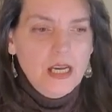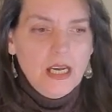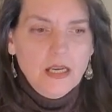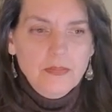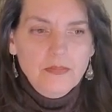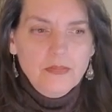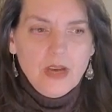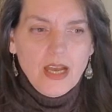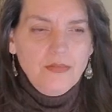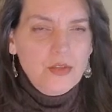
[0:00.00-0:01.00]

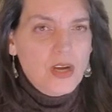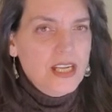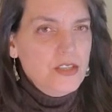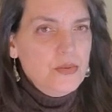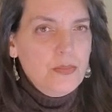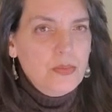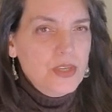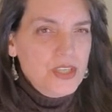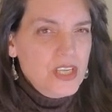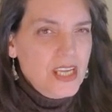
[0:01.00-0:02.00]
I've tried to
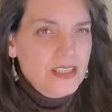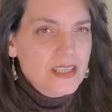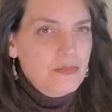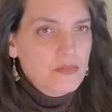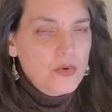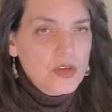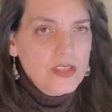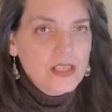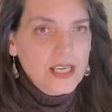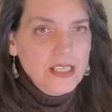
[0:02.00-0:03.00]
appreciate them more
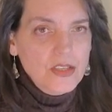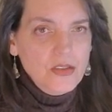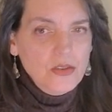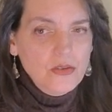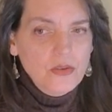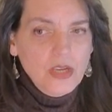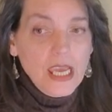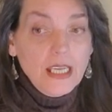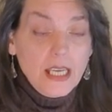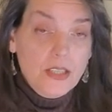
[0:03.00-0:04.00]
than I do,
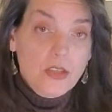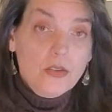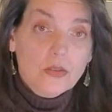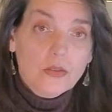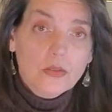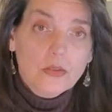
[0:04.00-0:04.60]
and I do.